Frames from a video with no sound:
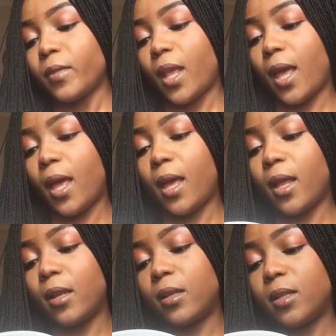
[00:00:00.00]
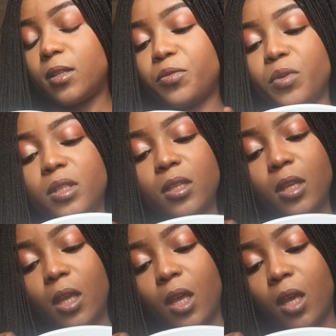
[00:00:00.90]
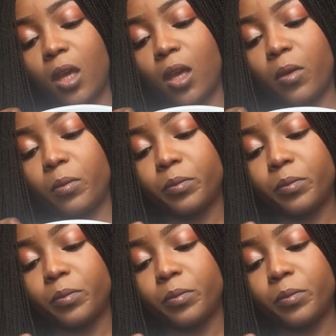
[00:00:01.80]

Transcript: and it's written here,